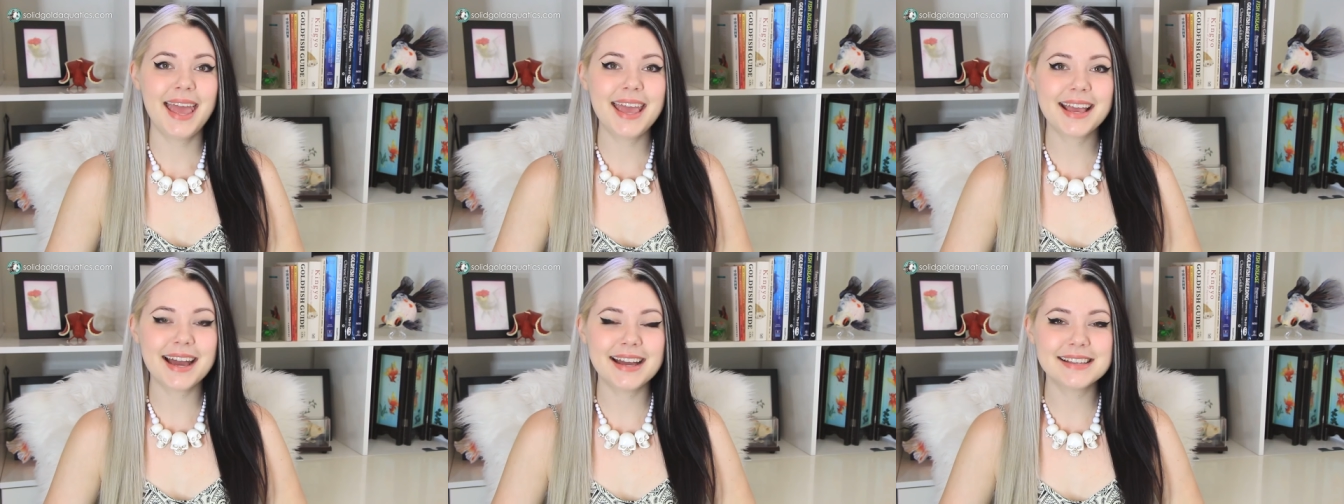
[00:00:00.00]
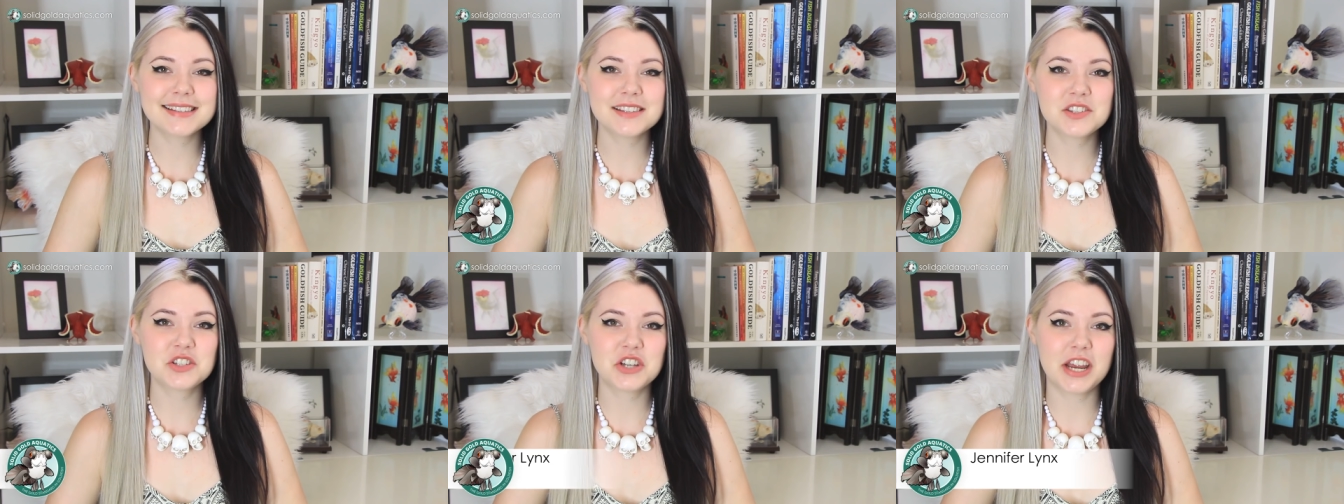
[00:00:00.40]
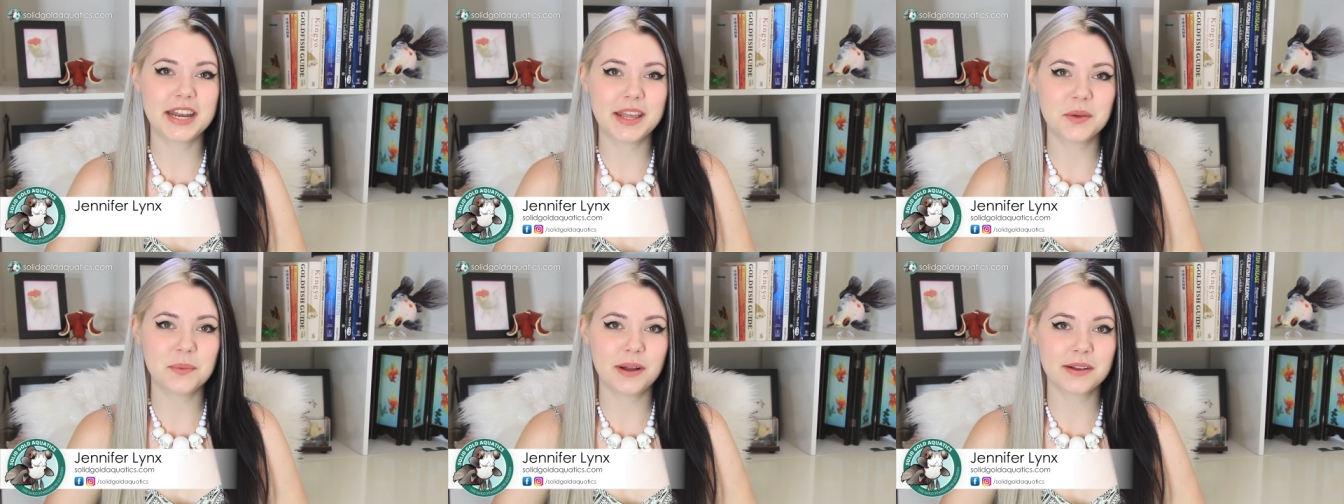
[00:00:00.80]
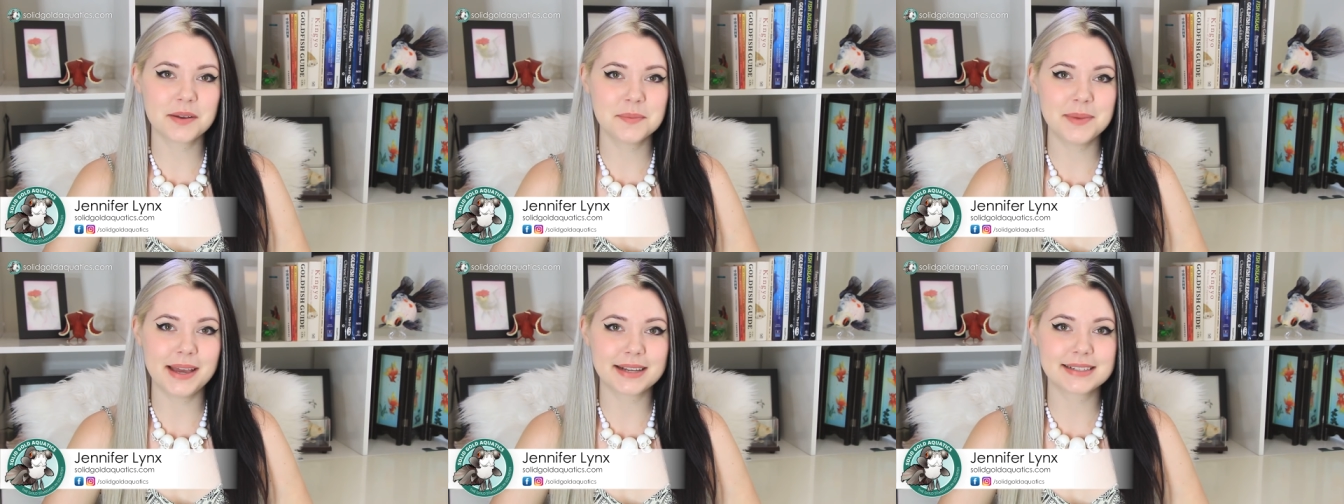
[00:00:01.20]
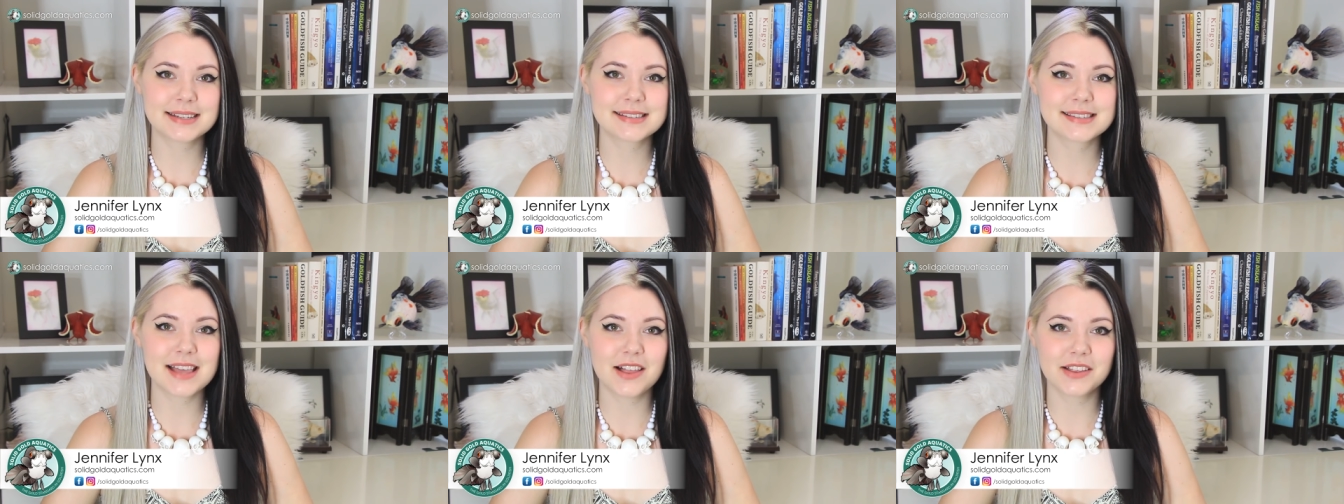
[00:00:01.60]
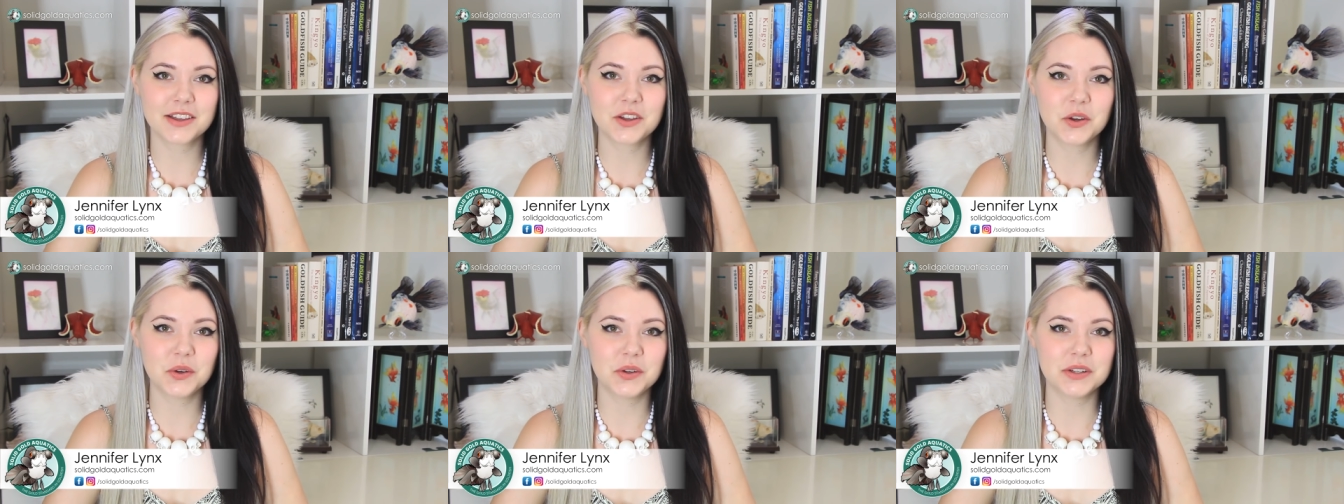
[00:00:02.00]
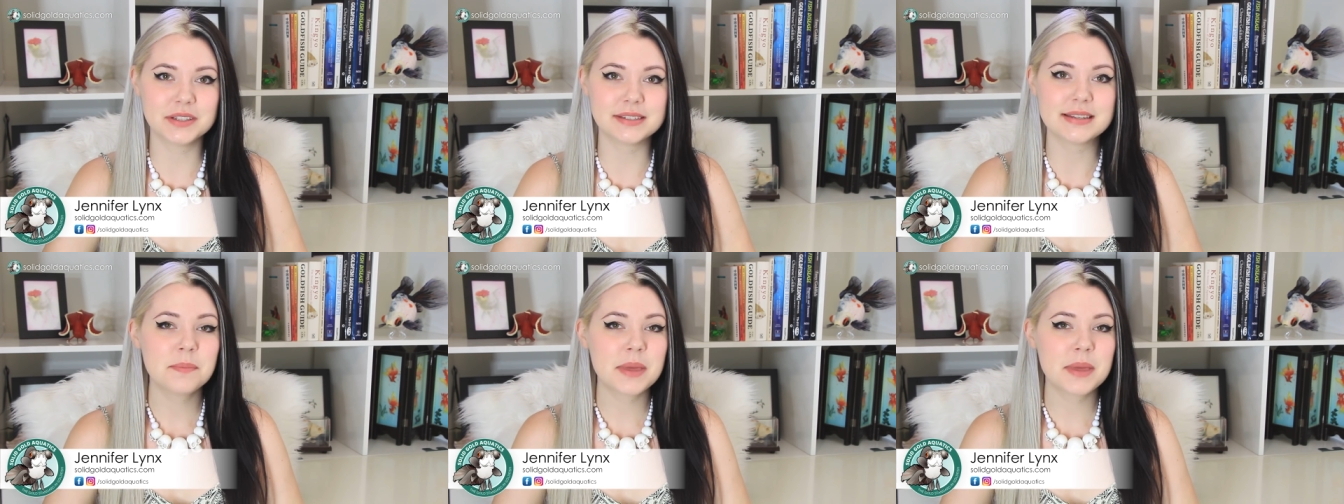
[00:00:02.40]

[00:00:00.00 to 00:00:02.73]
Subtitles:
Hey guys, it's Jenny. Welcome back to Solid Gold.